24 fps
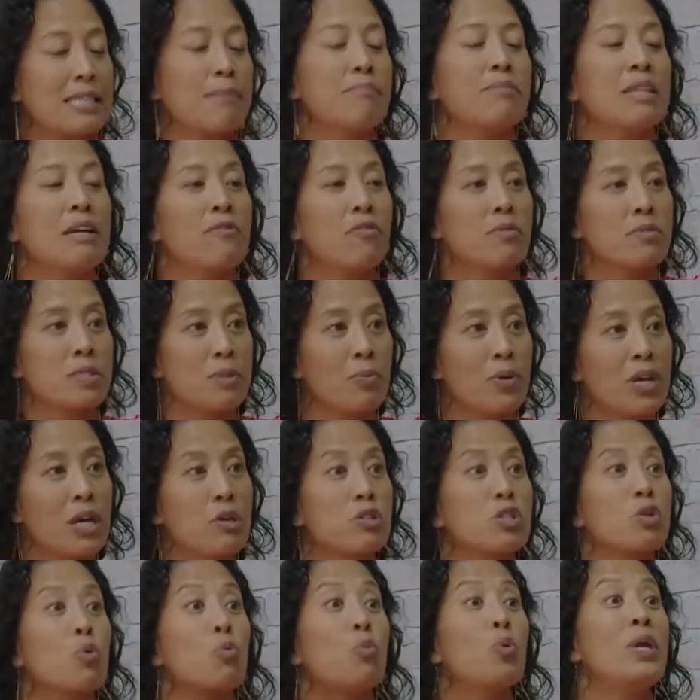something from someone
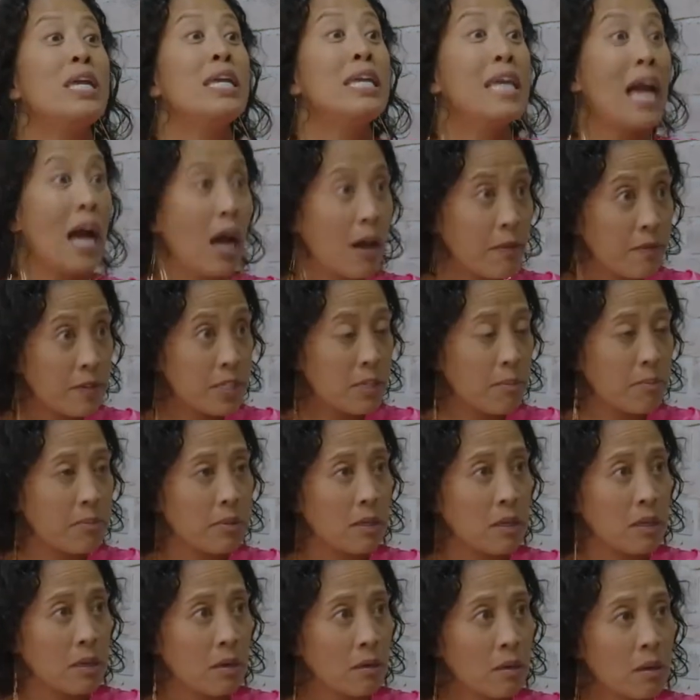else so we have
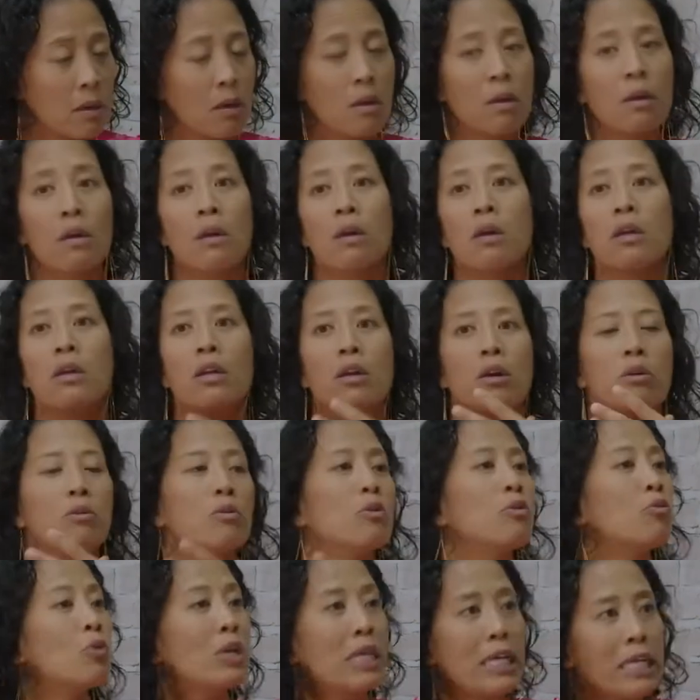something, you know,
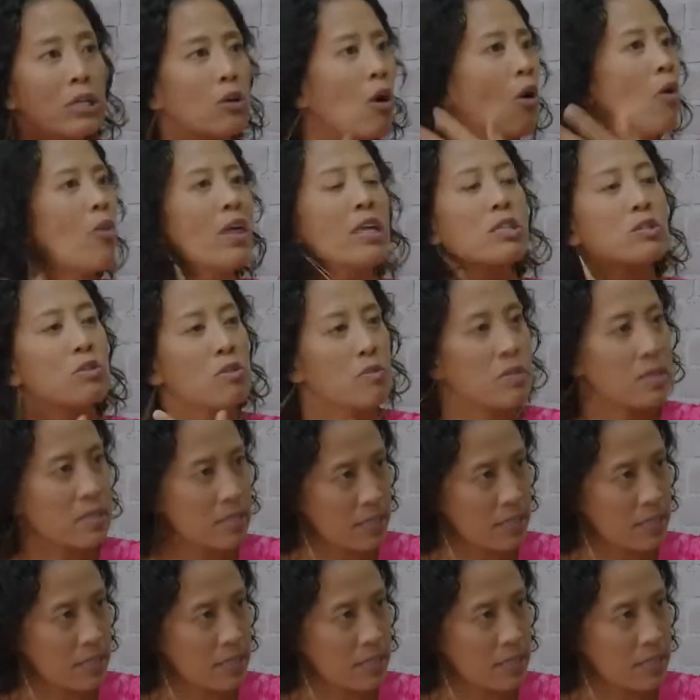greed, all that sort of